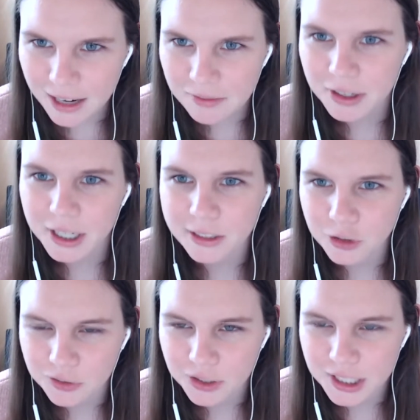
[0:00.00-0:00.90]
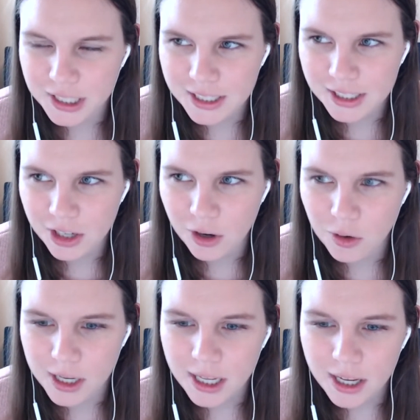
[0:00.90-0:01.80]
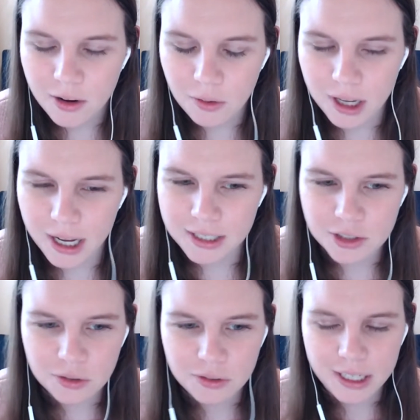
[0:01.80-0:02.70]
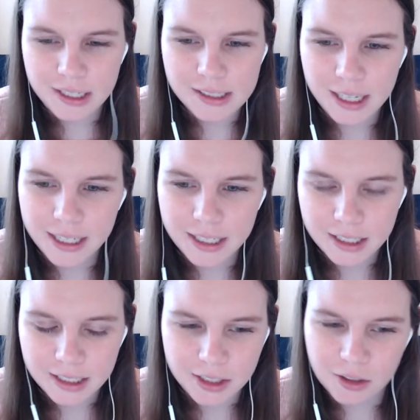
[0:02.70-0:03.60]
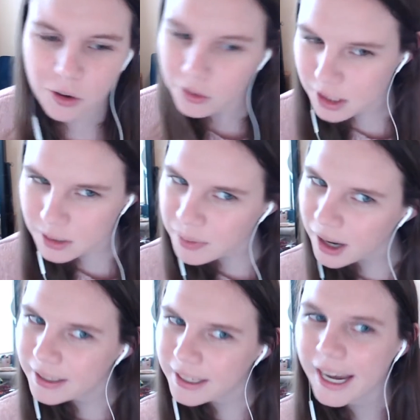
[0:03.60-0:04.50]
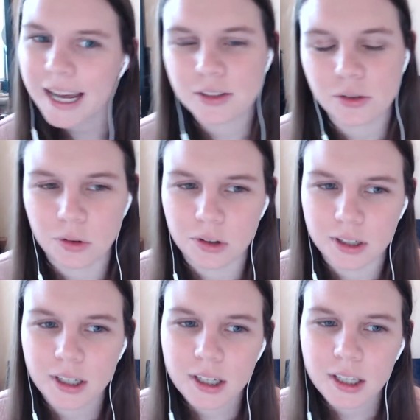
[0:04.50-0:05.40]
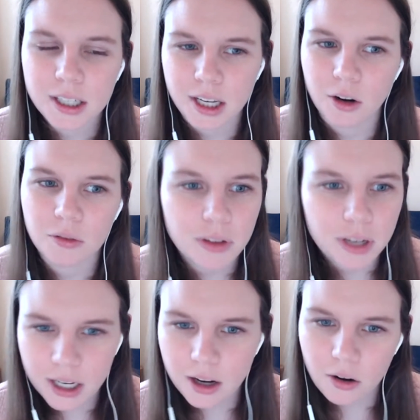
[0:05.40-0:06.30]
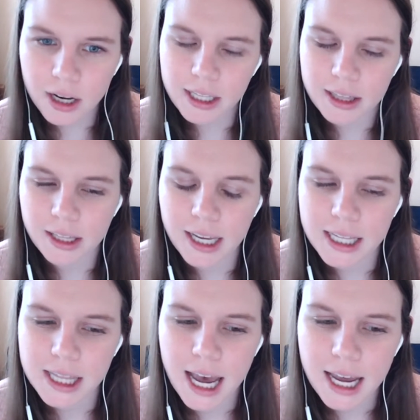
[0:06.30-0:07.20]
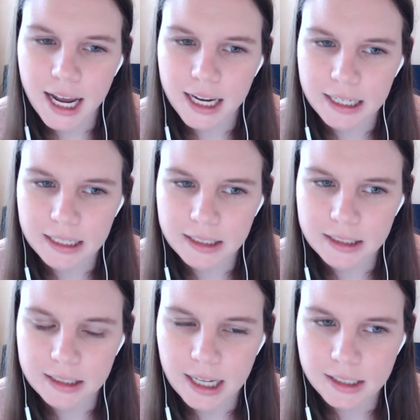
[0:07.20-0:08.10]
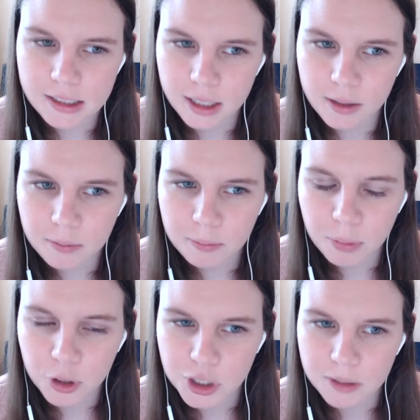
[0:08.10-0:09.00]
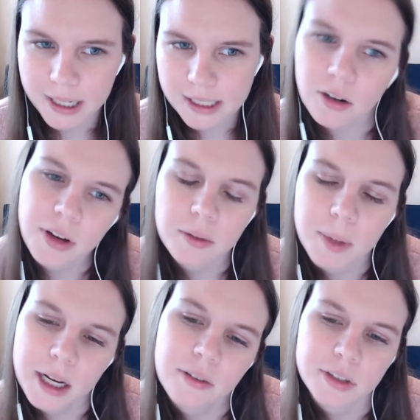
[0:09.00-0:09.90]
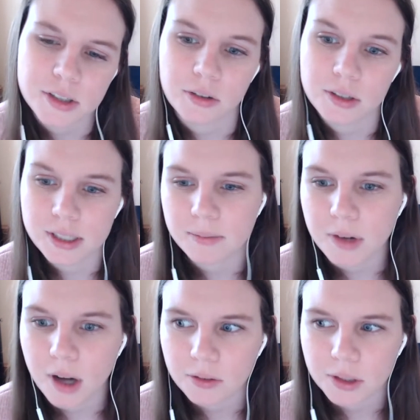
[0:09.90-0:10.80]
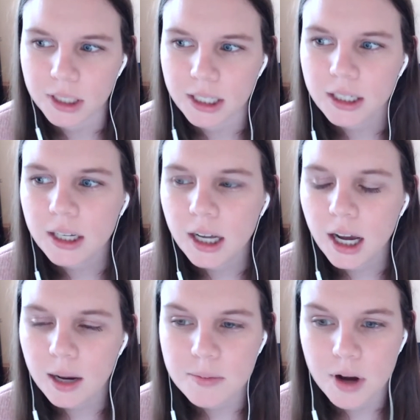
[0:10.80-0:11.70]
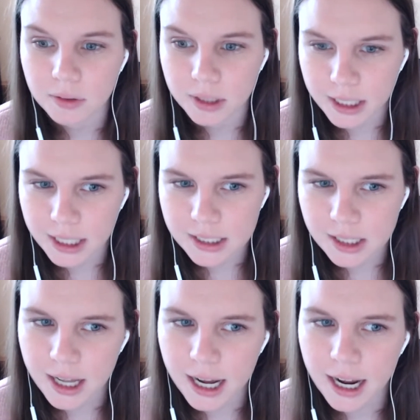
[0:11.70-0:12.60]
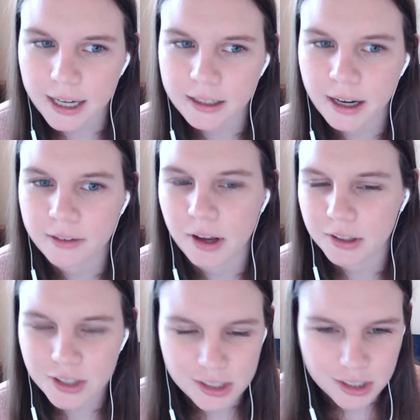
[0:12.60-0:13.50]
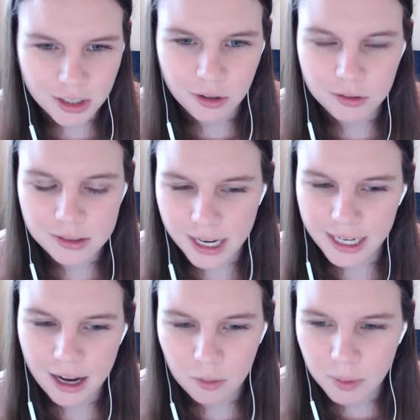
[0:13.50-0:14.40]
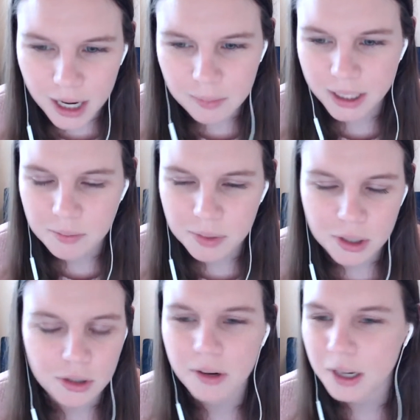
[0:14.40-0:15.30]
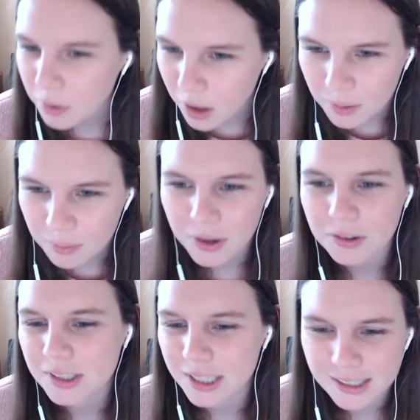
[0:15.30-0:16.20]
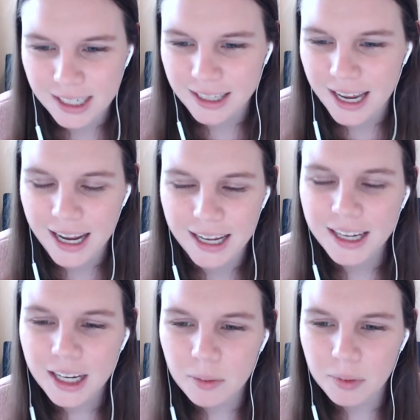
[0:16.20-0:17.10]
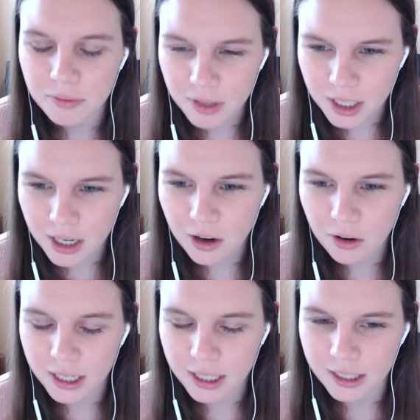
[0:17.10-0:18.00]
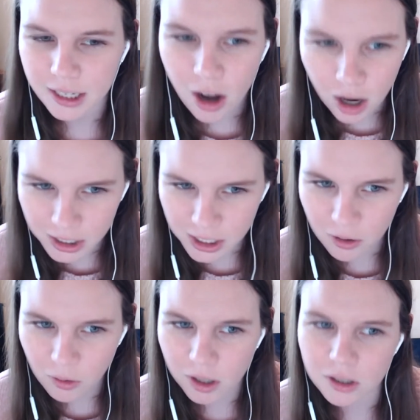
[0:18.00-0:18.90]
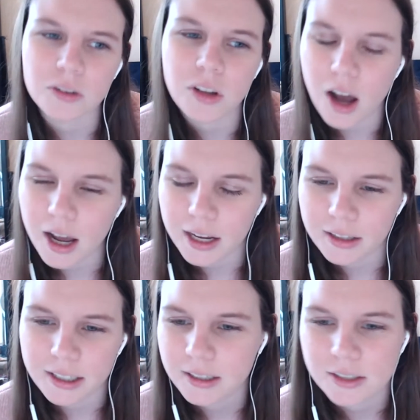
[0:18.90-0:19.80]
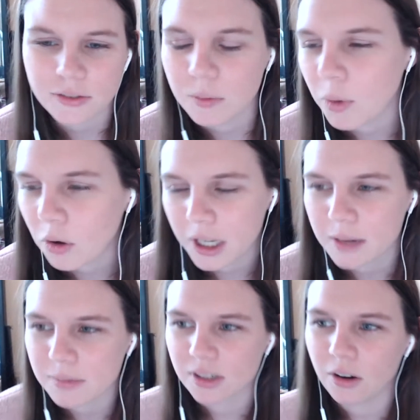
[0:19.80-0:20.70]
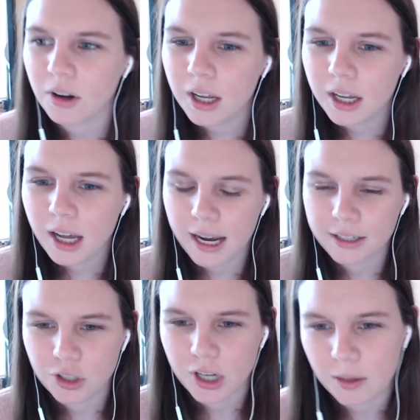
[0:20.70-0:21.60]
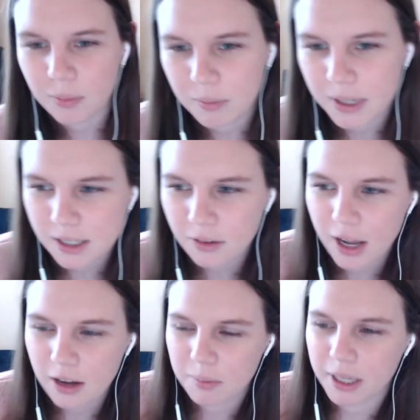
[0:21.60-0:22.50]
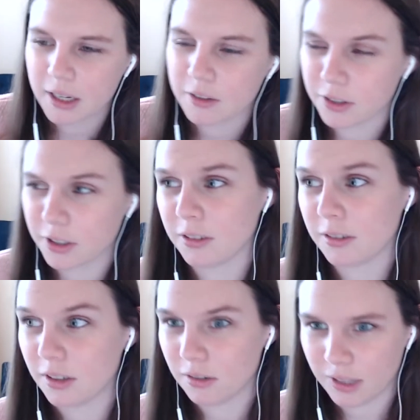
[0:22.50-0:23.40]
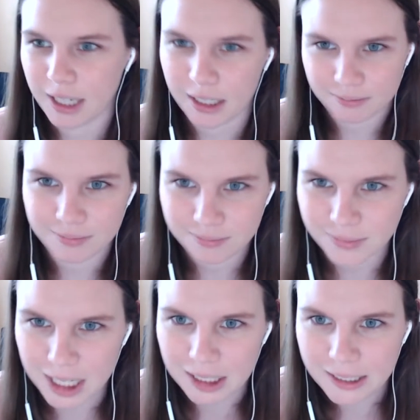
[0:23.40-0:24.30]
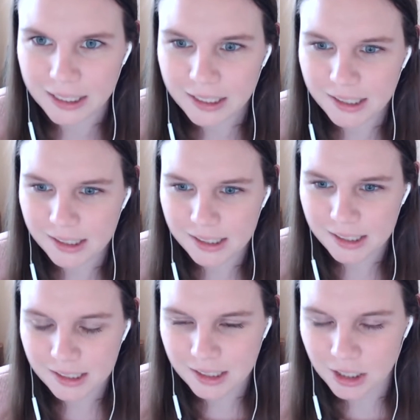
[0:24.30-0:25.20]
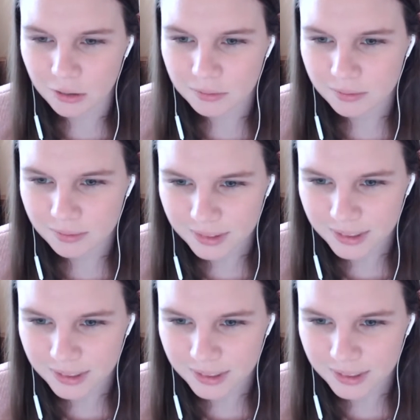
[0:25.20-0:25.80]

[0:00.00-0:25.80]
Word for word: I'm very introverted. So when I do things like, you know, host this podcast or, you know, video, anything like that, I that's like pushing myself out of my comfort zone because I'm not really I'm not really into that. I, would rather just, you know, hang out behind my computer, write a blog post, things like that. Right. But video and like audio are a lot like a different ball game. So I try to put myself out of my comfort zone like daily because it's amazing.